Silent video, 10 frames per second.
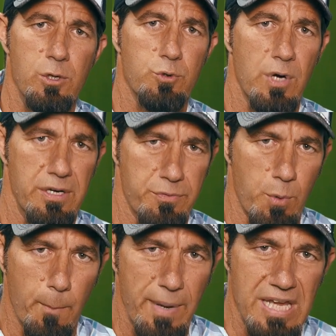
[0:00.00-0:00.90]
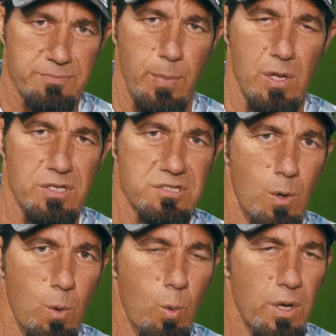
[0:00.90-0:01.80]
you're trying to throw a baseball. So
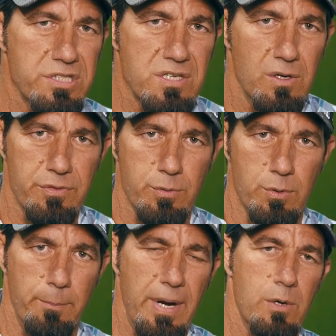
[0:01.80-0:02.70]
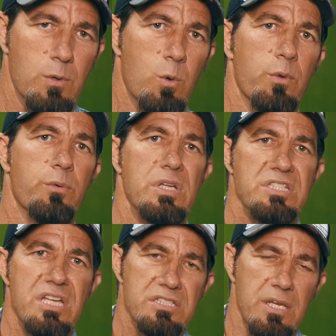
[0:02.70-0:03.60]
what's gone through the PowerCore
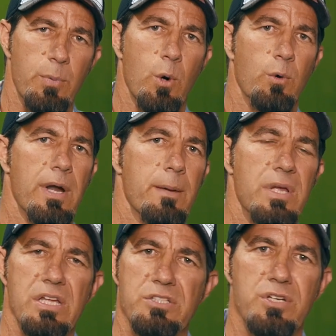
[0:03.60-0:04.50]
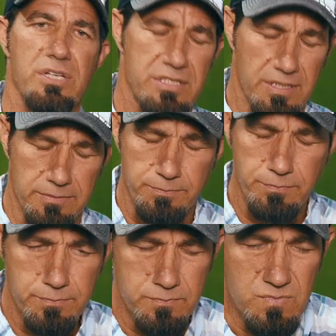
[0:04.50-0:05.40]
360 program has just
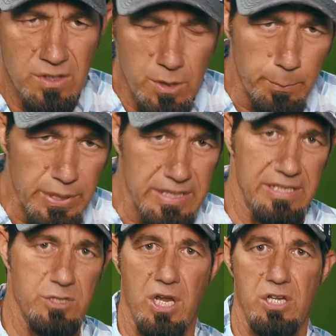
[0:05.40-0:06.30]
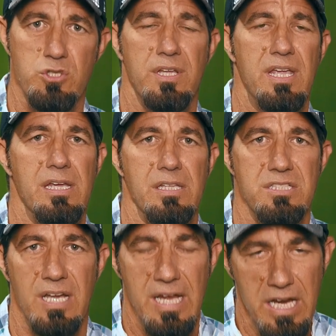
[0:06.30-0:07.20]
completely changed the
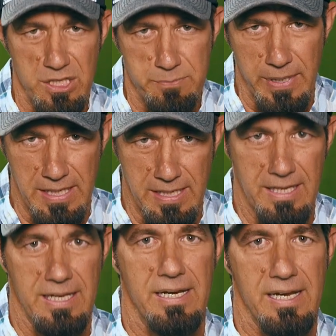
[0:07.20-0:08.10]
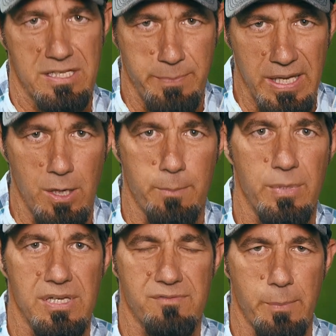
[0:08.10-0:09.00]
kids. It has been
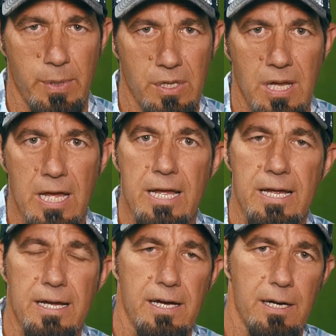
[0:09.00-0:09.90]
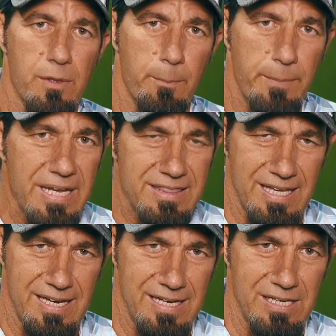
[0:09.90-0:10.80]
unbelievable. The big
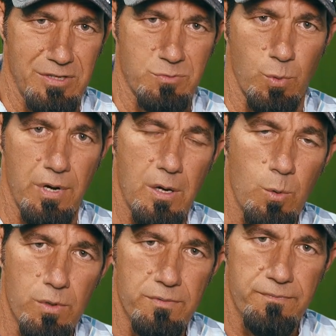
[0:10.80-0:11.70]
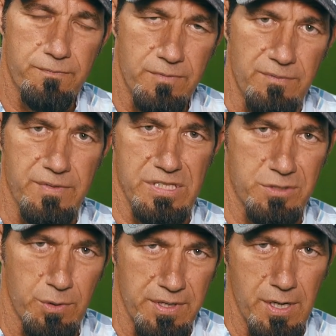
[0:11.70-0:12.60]
thing is we're not going to the
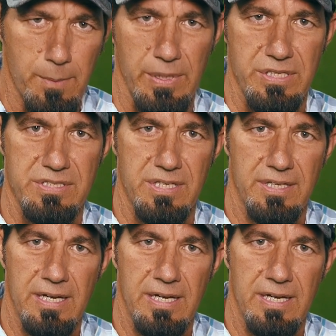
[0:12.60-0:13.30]
physical therapist.